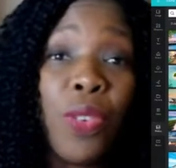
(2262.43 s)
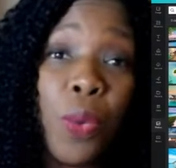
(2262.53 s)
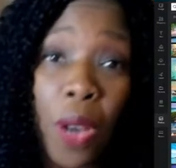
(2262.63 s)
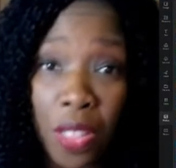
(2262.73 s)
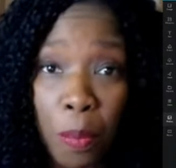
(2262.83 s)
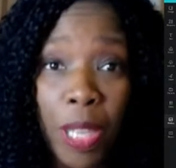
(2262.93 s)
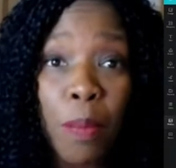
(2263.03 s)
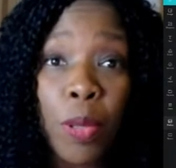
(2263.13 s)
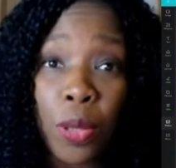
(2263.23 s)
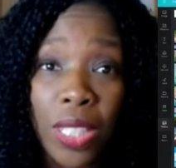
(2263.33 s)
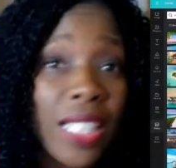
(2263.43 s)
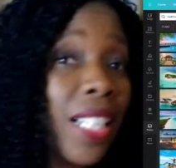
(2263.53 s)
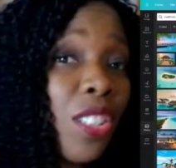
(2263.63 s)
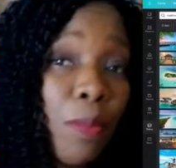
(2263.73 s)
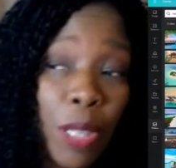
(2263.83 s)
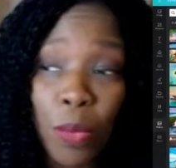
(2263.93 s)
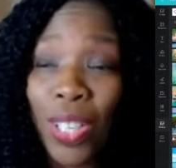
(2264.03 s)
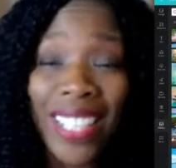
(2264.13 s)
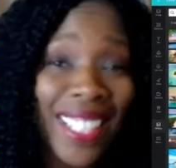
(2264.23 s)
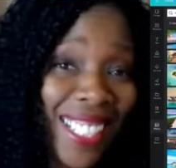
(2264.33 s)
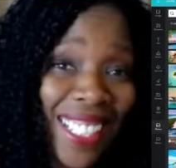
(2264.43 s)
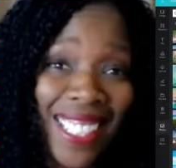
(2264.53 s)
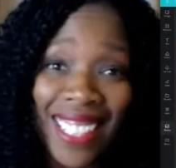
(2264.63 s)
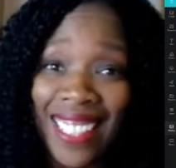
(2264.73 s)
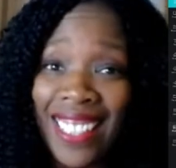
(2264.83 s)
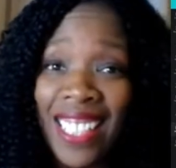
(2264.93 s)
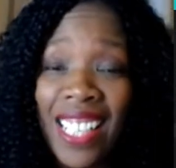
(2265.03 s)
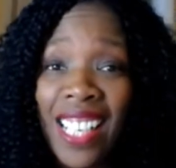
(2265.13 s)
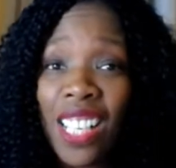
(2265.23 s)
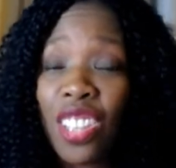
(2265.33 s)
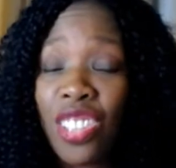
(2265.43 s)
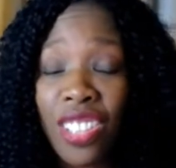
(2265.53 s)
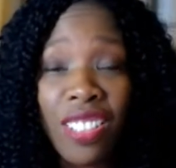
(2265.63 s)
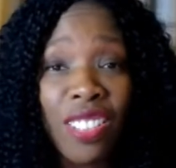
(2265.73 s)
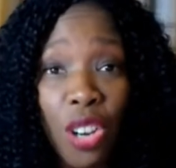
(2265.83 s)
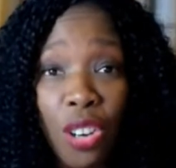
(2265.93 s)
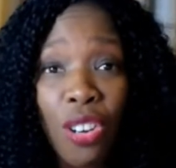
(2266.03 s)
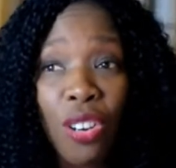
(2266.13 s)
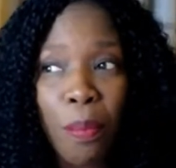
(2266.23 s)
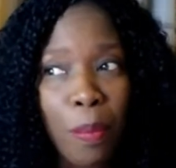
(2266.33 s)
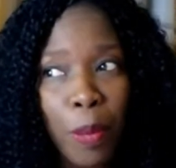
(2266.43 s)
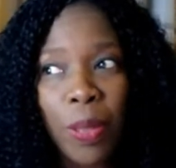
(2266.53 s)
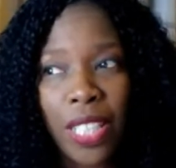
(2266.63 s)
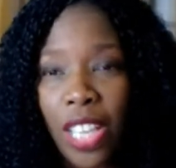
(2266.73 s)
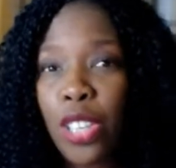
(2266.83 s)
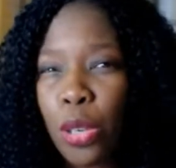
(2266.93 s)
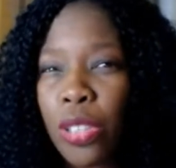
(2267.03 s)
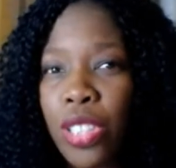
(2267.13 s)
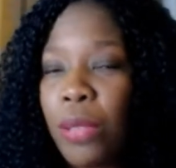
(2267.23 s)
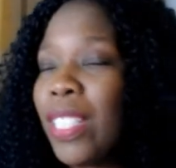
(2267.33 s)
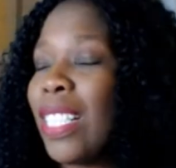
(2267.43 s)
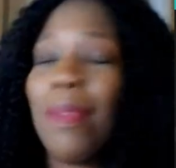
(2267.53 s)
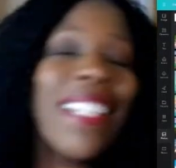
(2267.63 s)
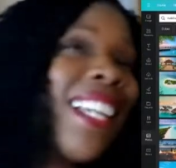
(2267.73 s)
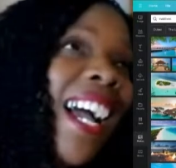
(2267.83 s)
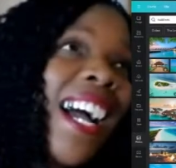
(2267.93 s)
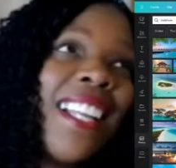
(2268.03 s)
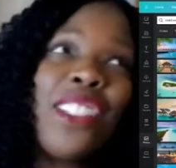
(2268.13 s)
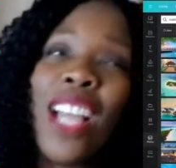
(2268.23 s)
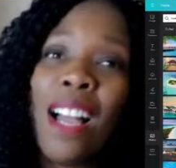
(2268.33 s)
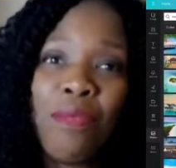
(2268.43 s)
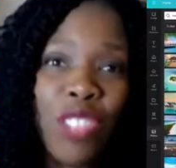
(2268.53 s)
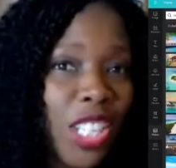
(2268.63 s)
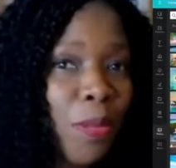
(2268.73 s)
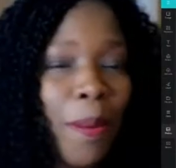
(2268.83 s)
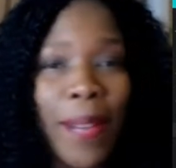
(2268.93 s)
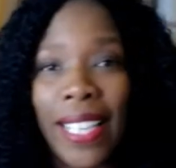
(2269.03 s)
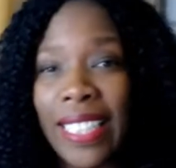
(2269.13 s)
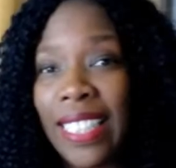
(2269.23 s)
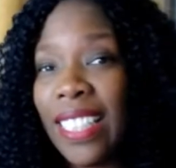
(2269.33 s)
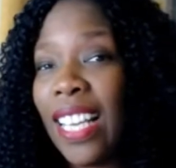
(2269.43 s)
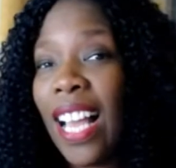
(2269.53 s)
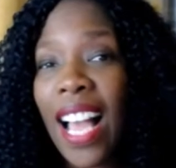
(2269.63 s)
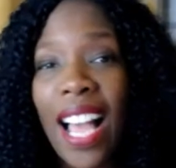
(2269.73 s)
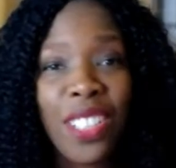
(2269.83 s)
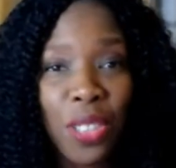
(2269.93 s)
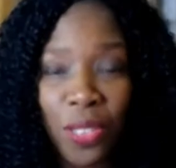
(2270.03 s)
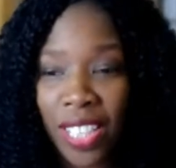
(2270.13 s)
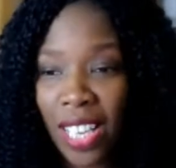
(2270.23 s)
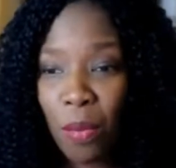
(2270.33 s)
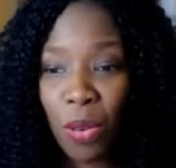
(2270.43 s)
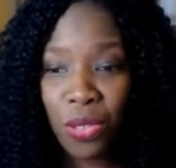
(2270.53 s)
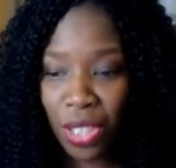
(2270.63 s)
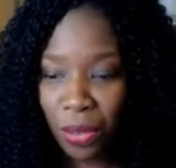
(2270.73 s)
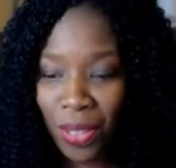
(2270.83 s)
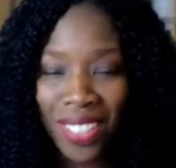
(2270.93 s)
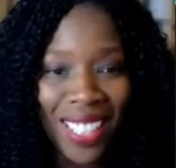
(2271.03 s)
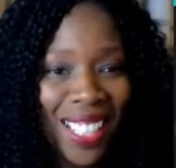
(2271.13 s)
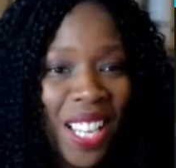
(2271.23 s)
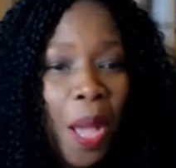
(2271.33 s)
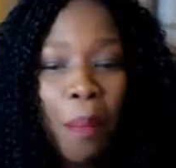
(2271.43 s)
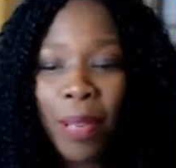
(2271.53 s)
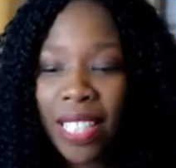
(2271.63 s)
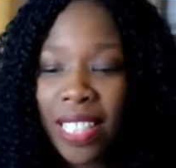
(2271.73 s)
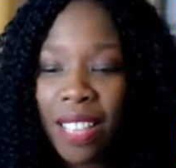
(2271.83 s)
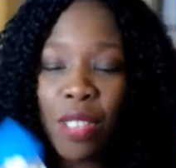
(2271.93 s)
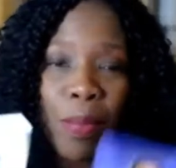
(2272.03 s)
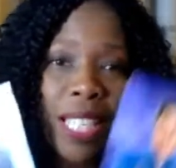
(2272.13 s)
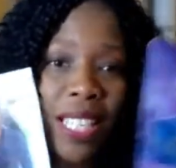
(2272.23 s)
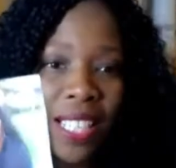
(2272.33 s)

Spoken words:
other people and tells me what he needs to know. People like, yeah, you could do this. I'm like, yeah, I've changed my mind. I don't think I want to. But it gives me